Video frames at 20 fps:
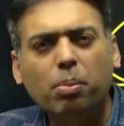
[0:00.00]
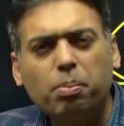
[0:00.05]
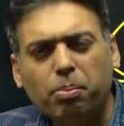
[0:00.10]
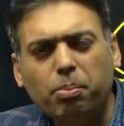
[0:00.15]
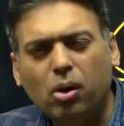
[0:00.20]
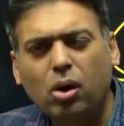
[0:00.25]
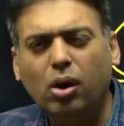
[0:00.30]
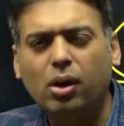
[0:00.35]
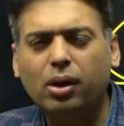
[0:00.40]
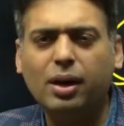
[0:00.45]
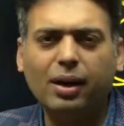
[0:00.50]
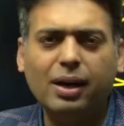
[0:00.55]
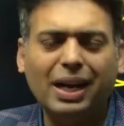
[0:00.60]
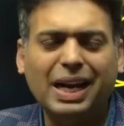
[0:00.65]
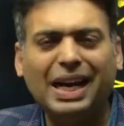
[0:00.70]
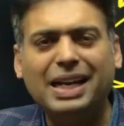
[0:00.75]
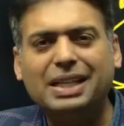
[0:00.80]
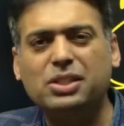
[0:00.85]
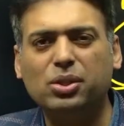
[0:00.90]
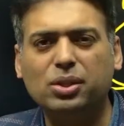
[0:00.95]
more or
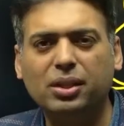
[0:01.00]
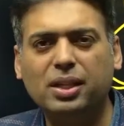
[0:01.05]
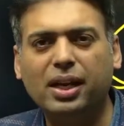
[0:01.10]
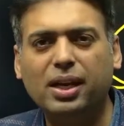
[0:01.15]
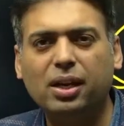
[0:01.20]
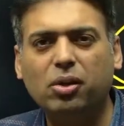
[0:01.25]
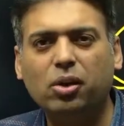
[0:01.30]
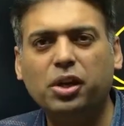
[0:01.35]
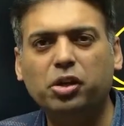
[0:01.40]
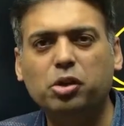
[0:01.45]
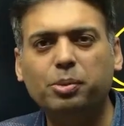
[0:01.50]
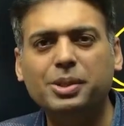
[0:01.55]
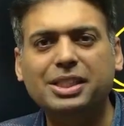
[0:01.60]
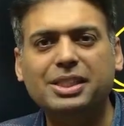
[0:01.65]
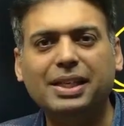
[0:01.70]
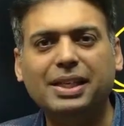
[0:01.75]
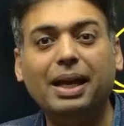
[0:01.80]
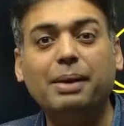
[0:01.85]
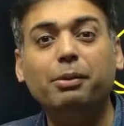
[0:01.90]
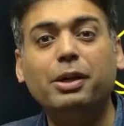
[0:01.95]
less they are going to be
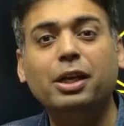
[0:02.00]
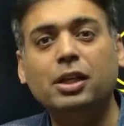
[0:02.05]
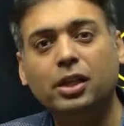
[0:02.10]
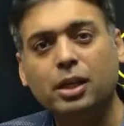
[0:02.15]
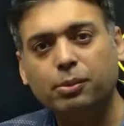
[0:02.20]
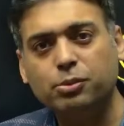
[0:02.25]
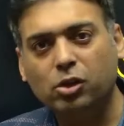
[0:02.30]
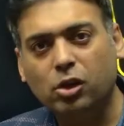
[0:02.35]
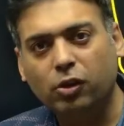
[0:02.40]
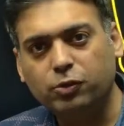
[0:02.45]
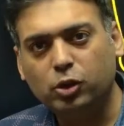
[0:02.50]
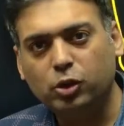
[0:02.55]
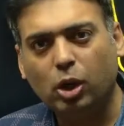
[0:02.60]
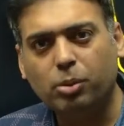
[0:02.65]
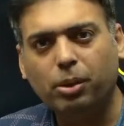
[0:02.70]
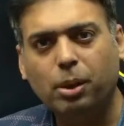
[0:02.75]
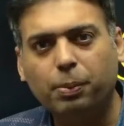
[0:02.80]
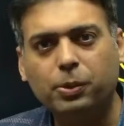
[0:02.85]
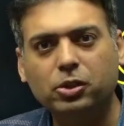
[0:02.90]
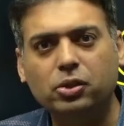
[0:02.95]
same in terms of
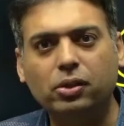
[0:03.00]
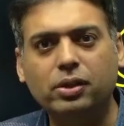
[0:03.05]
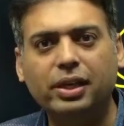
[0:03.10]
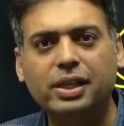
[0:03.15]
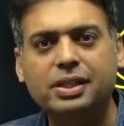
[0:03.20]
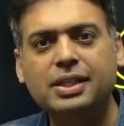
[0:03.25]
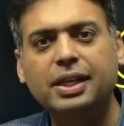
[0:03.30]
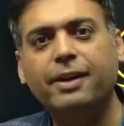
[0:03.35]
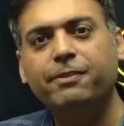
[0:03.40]
job opportunities.